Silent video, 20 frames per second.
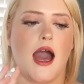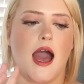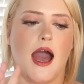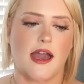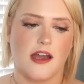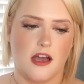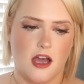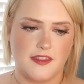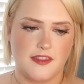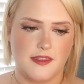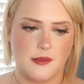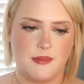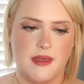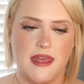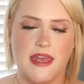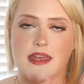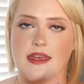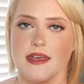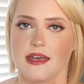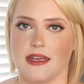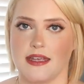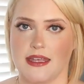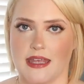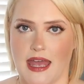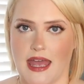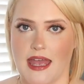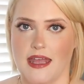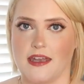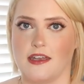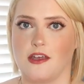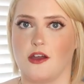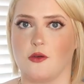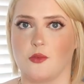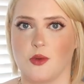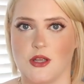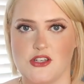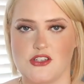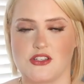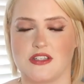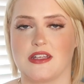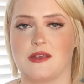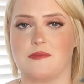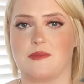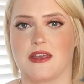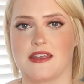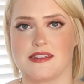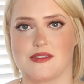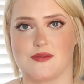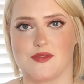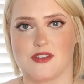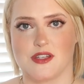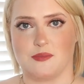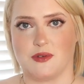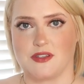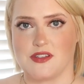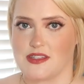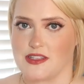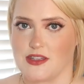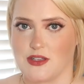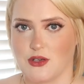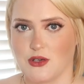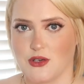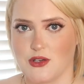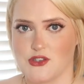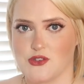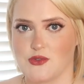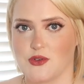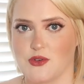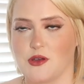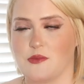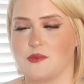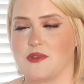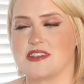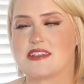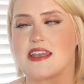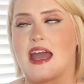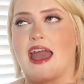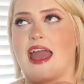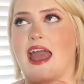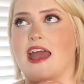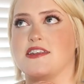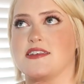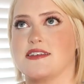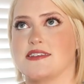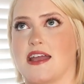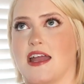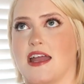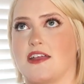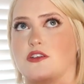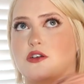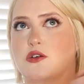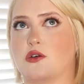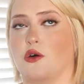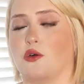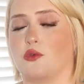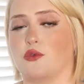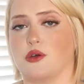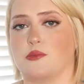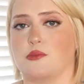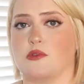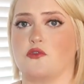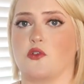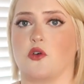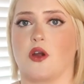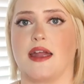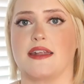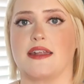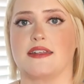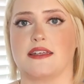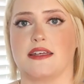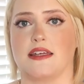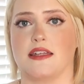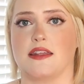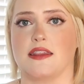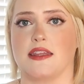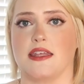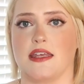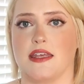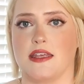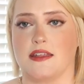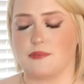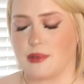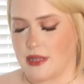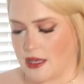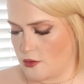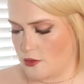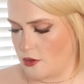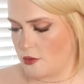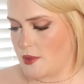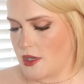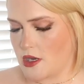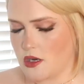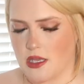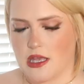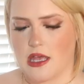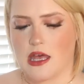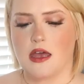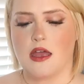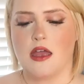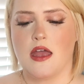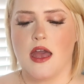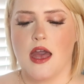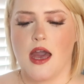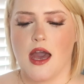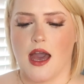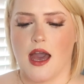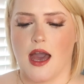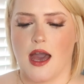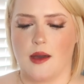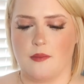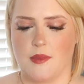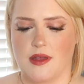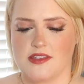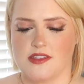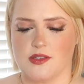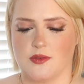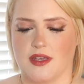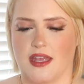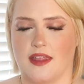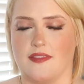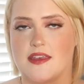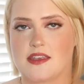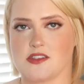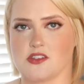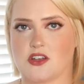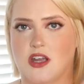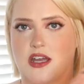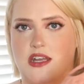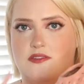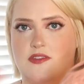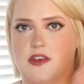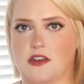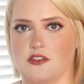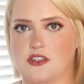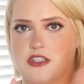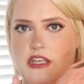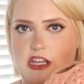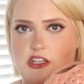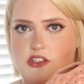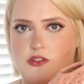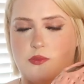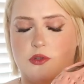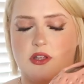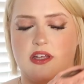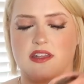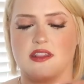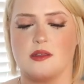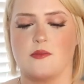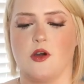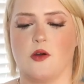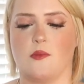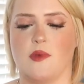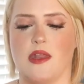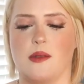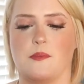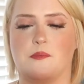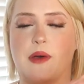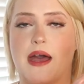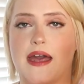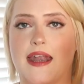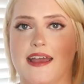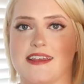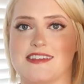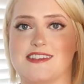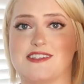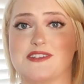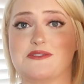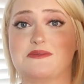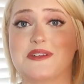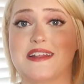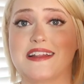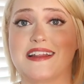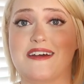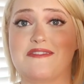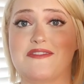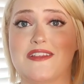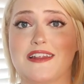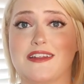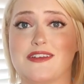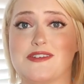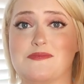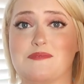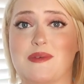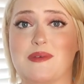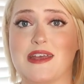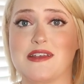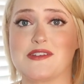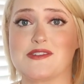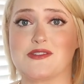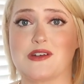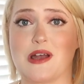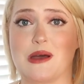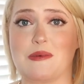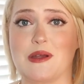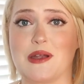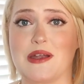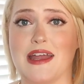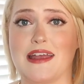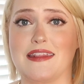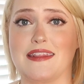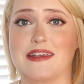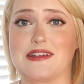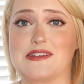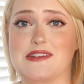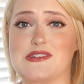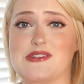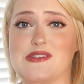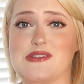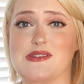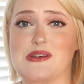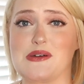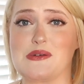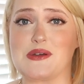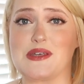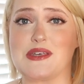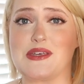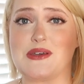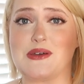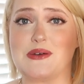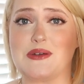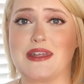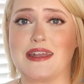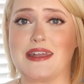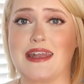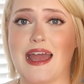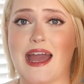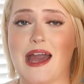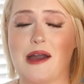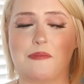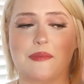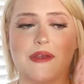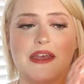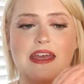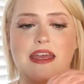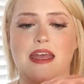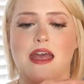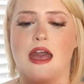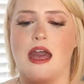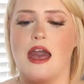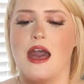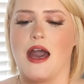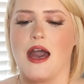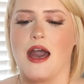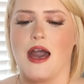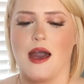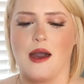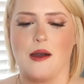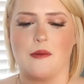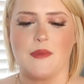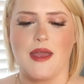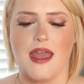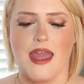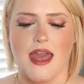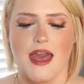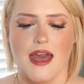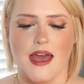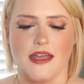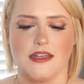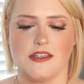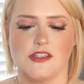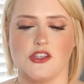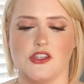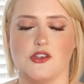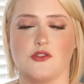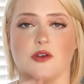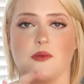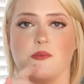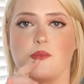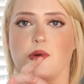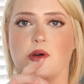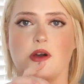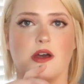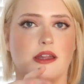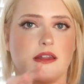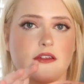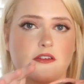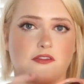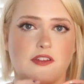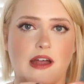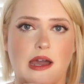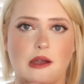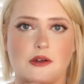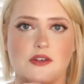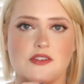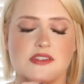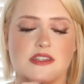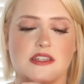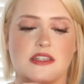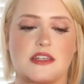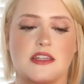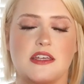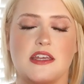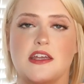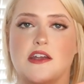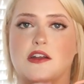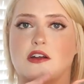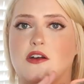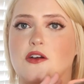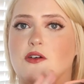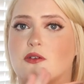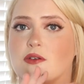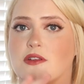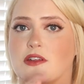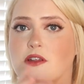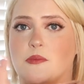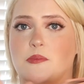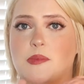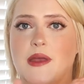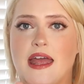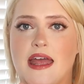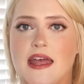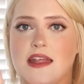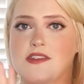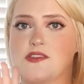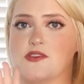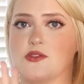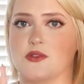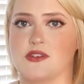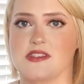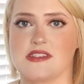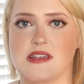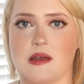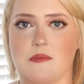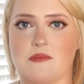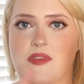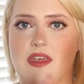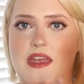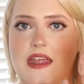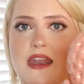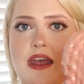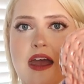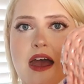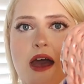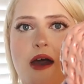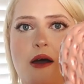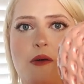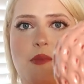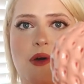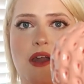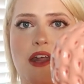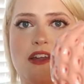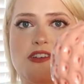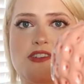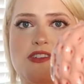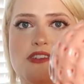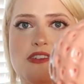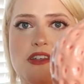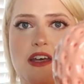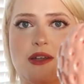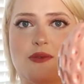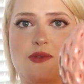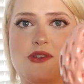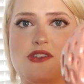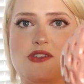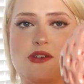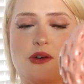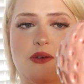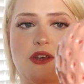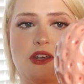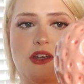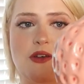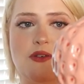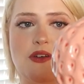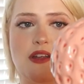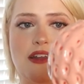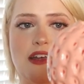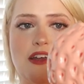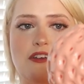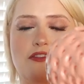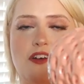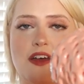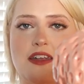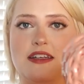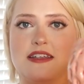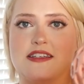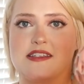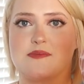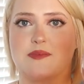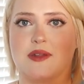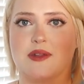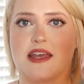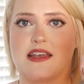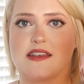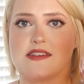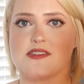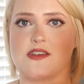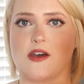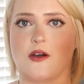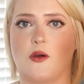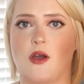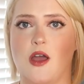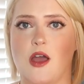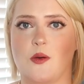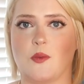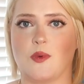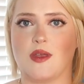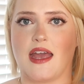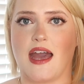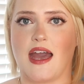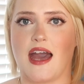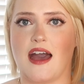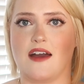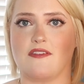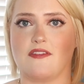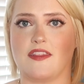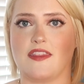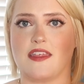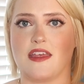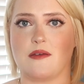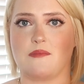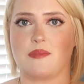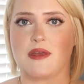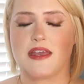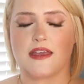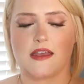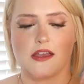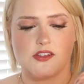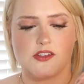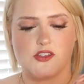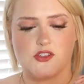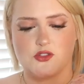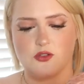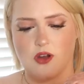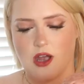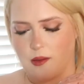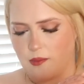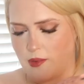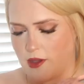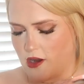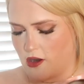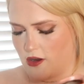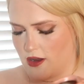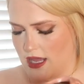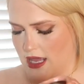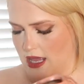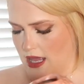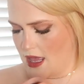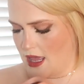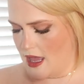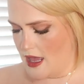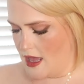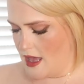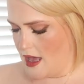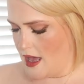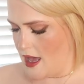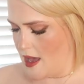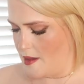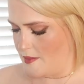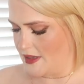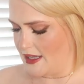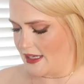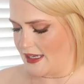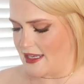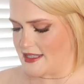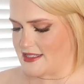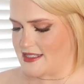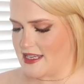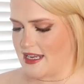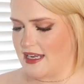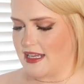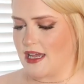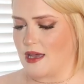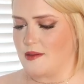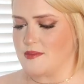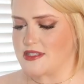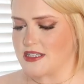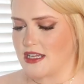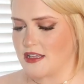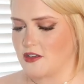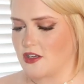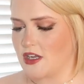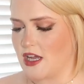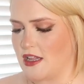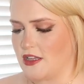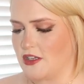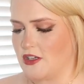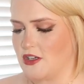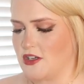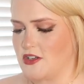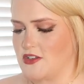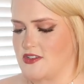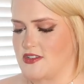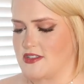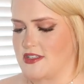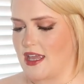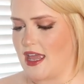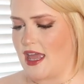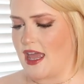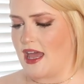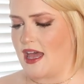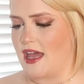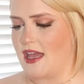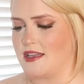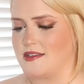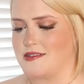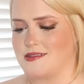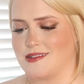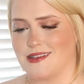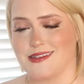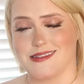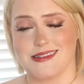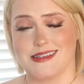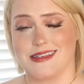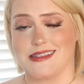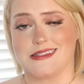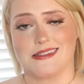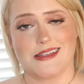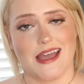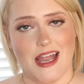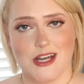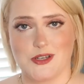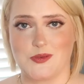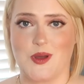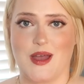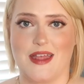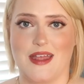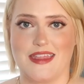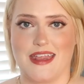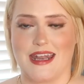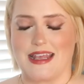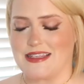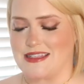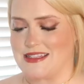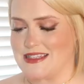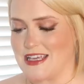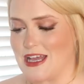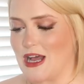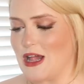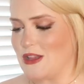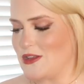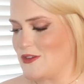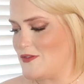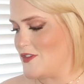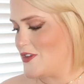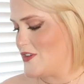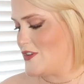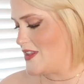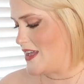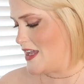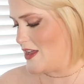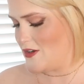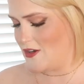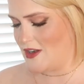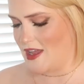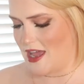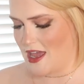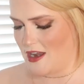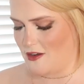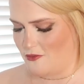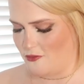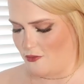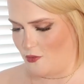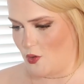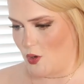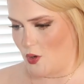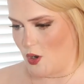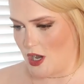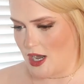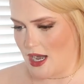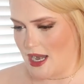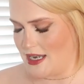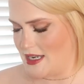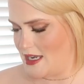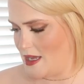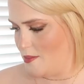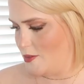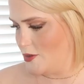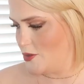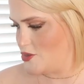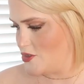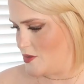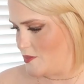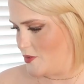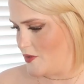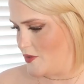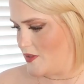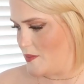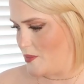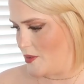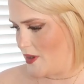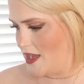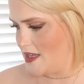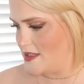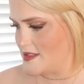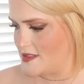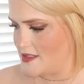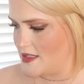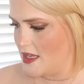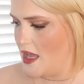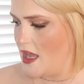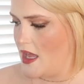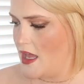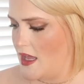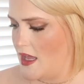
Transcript: I got the pink again originally because I was gonna put this in the girls' room. This I had designed their whole room before I did the playroom area, um, and so again, things are kind of interchangeable at the moment, but I still really love the little pink strawberry. I think it's so cute and happy, um, and you can put little flowers in, in here or little pins or something, but I just thought it was so cute and like like fun to display. So we have the pink strawberry, um, and like I said, it comes in other colors and is the exact one that I see all over the internet for double or triple the price